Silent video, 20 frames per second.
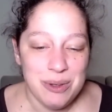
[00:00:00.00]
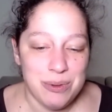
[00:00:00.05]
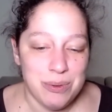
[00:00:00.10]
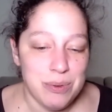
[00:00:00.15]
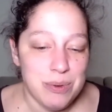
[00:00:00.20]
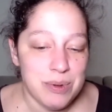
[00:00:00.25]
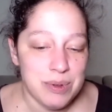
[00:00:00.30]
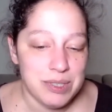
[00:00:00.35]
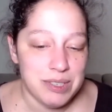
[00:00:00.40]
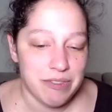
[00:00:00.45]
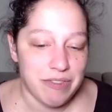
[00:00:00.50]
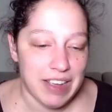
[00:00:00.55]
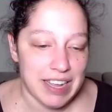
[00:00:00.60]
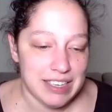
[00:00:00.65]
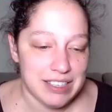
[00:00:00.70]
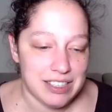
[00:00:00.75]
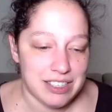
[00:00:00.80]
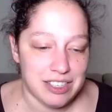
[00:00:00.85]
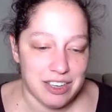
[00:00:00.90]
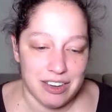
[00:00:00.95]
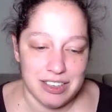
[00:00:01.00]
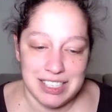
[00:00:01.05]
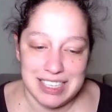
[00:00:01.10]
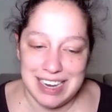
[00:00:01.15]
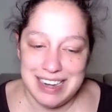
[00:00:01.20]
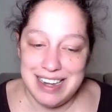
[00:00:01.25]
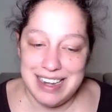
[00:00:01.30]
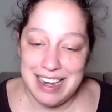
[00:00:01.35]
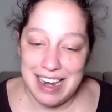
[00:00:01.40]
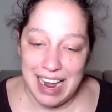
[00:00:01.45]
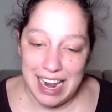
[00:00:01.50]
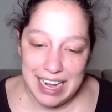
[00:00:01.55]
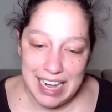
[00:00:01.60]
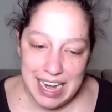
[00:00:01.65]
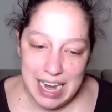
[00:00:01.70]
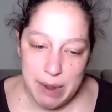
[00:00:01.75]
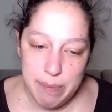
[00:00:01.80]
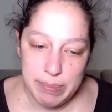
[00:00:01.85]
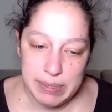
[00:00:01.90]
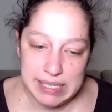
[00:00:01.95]
Google's event starts at nine
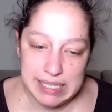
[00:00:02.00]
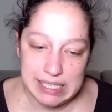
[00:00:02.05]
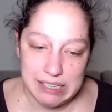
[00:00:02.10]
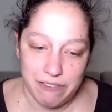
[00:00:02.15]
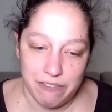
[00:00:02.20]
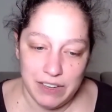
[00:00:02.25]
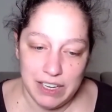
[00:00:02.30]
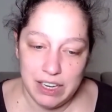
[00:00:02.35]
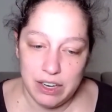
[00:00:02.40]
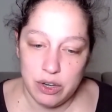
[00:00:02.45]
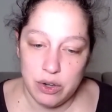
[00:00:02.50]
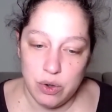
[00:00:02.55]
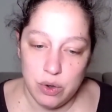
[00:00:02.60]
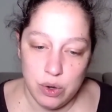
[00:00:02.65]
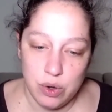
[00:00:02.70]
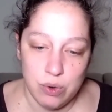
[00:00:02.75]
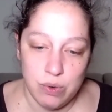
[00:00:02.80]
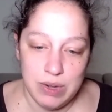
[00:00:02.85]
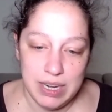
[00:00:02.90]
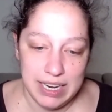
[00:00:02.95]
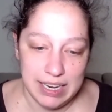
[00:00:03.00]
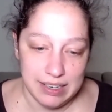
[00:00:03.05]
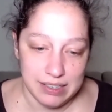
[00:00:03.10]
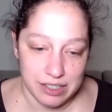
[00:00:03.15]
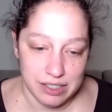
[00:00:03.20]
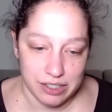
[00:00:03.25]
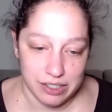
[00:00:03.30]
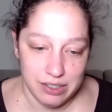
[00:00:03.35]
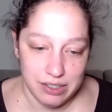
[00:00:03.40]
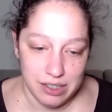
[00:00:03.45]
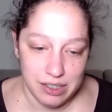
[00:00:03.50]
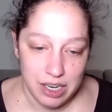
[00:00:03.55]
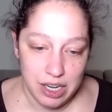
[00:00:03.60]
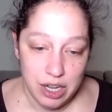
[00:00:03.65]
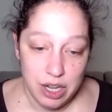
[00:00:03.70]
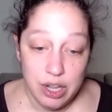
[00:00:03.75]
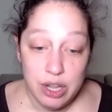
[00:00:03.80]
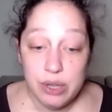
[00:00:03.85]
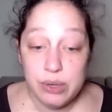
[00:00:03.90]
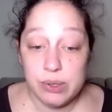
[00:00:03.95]
a m Pacific, noon Eastern,
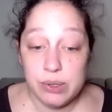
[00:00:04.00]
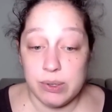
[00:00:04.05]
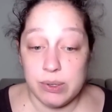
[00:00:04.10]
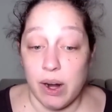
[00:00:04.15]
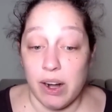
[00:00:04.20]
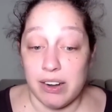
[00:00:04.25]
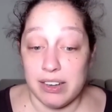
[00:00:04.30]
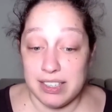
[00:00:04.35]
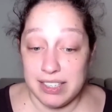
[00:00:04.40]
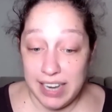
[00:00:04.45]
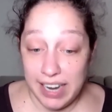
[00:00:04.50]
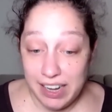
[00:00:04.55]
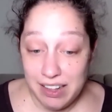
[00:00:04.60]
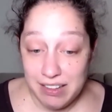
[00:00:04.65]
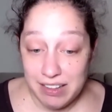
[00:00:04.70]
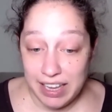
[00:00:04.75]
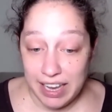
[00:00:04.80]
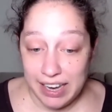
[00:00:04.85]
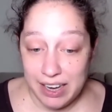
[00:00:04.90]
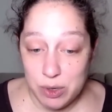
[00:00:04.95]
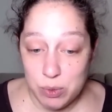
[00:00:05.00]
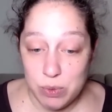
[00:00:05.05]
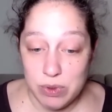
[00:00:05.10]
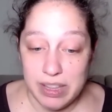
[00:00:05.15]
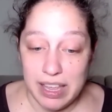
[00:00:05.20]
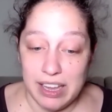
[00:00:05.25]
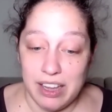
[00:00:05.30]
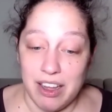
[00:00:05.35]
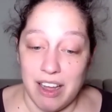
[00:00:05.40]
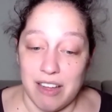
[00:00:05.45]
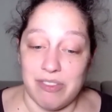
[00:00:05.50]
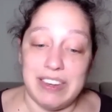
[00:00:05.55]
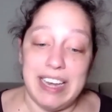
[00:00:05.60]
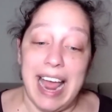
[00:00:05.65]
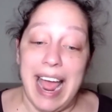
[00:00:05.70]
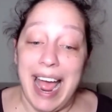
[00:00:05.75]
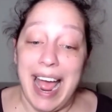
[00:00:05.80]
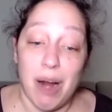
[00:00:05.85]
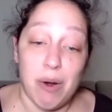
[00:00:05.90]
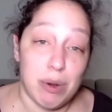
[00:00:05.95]
so our tailgate will kick off
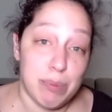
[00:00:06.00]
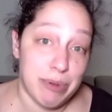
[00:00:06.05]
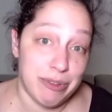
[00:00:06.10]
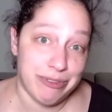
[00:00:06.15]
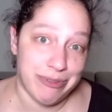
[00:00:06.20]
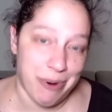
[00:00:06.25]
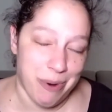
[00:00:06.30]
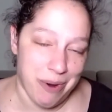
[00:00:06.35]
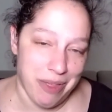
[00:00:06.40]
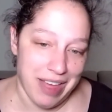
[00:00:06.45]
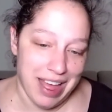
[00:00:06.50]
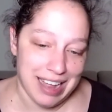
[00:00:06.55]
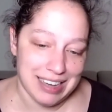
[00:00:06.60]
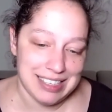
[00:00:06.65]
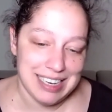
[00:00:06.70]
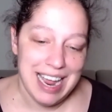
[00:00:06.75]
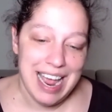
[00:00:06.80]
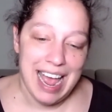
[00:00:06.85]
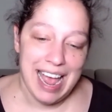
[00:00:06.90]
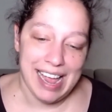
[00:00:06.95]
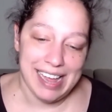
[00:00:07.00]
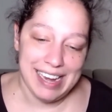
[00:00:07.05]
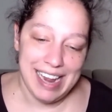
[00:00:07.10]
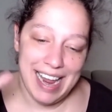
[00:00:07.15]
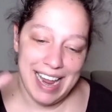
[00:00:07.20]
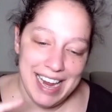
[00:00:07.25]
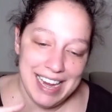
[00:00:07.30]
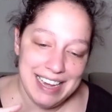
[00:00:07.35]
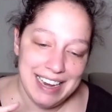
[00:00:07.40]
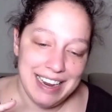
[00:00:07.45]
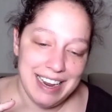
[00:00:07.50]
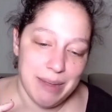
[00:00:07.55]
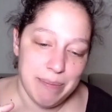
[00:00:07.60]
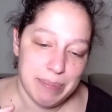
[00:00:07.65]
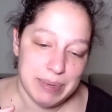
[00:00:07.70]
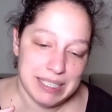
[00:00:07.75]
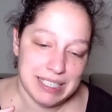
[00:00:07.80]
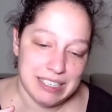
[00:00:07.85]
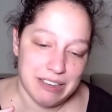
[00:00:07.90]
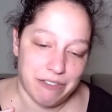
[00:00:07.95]
an hour before that at eight a
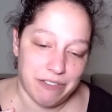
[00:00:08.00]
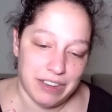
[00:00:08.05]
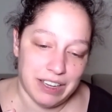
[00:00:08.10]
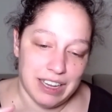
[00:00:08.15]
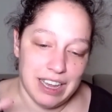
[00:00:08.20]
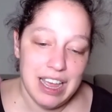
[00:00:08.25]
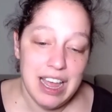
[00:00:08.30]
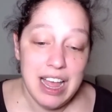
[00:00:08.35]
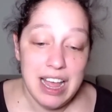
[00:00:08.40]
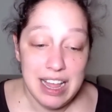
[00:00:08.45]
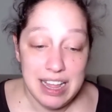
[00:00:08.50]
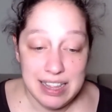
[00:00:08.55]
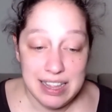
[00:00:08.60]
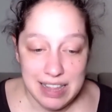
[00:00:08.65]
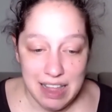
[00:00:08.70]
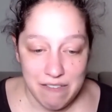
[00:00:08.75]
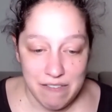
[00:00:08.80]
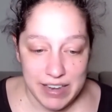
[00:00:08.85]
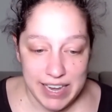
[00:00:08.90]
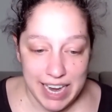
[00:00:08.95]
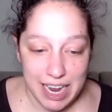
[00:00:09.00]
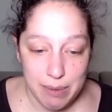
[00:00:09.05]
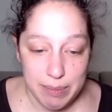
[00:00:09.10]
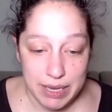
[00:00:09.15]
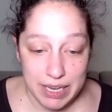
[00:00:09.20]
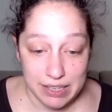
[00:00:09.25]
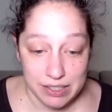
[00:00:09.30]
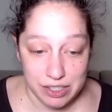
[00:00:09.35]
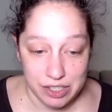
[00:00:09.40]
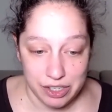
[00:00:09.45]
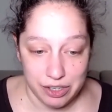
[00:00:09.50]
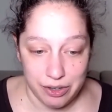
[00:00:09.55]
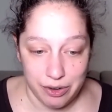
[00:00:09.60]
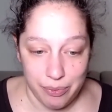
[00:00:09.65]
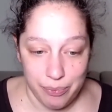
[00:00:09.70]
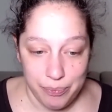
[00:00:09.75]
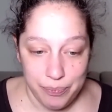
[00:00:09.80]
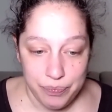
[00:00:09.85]
m Pacific, eleven a m Eastern.